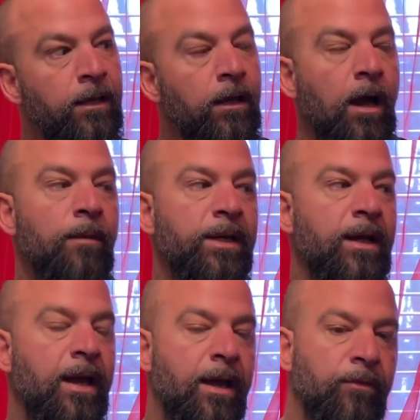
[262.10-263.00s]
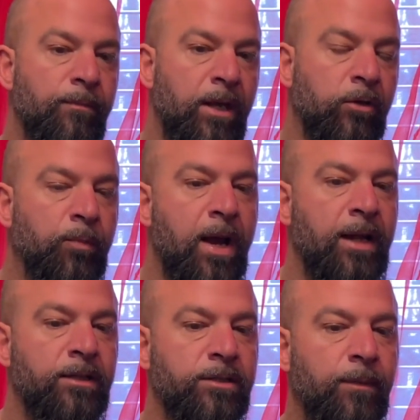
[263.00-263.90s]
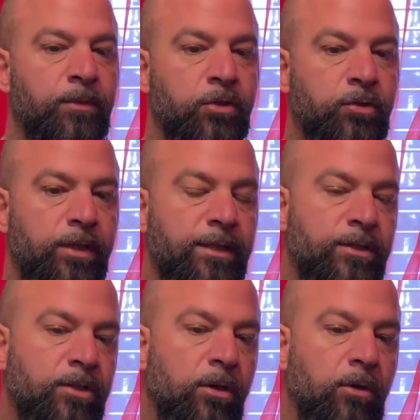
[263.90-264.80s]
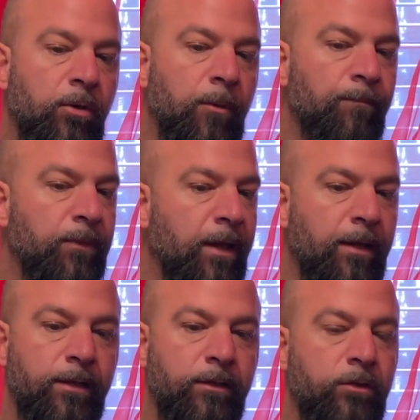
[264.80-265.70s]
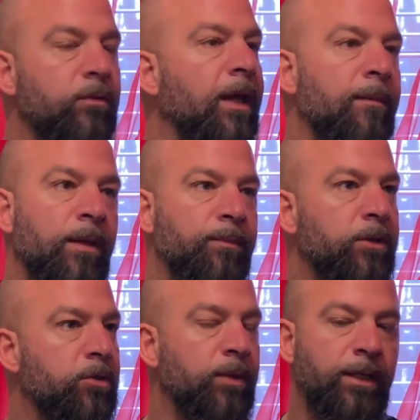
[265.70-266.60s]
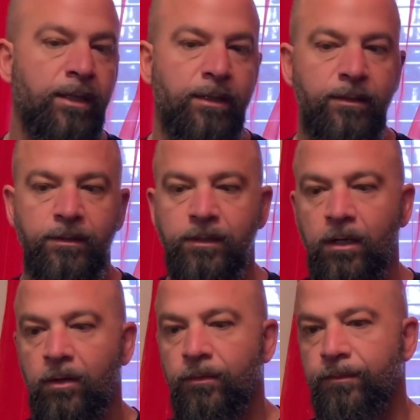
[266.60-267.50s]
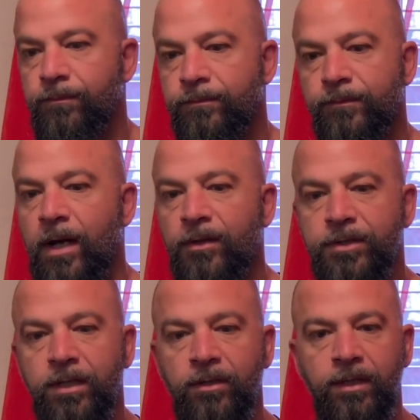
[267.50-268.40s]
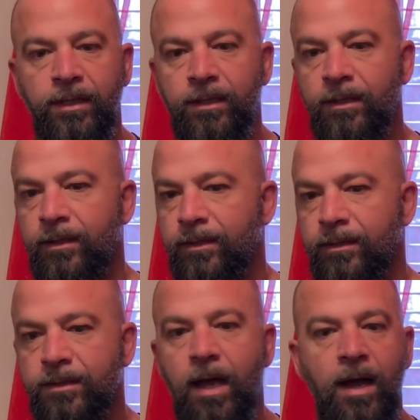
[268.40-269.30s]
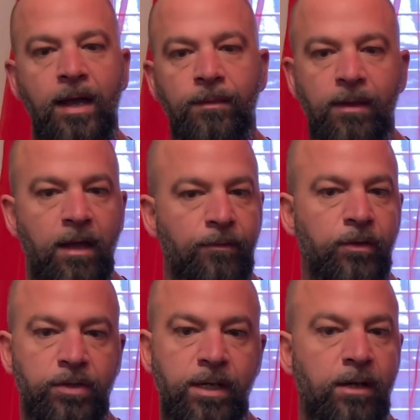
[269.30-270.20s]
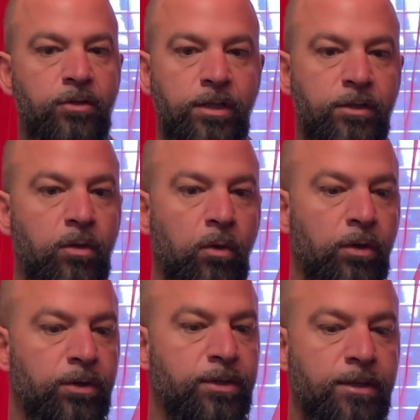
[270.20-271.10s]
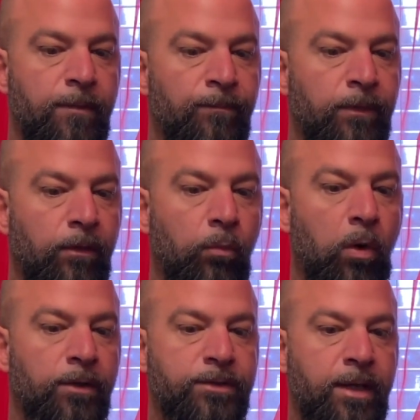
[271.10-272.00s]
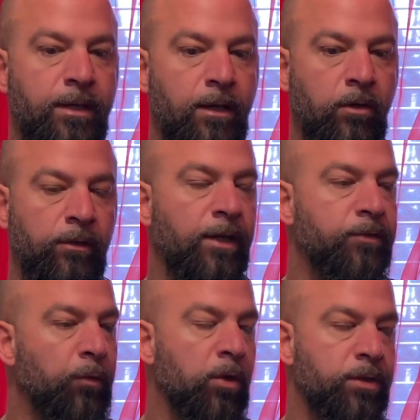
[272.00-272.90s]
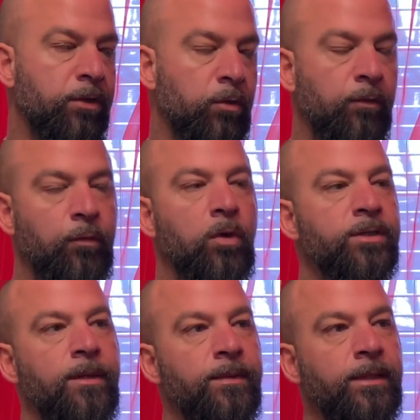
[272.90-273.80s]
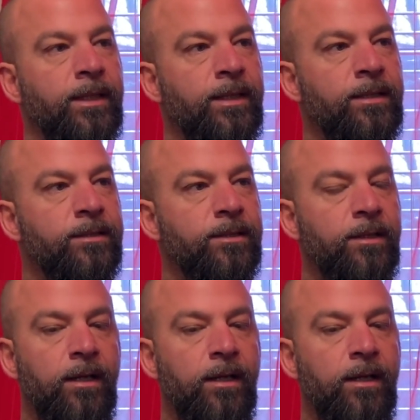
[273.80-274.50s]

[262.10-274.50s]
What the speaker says: I mean, I have a medical practice up the street, so you name it, between, volunteering time, efforts, and energy towards the ones that are less fortunate to afford something like this.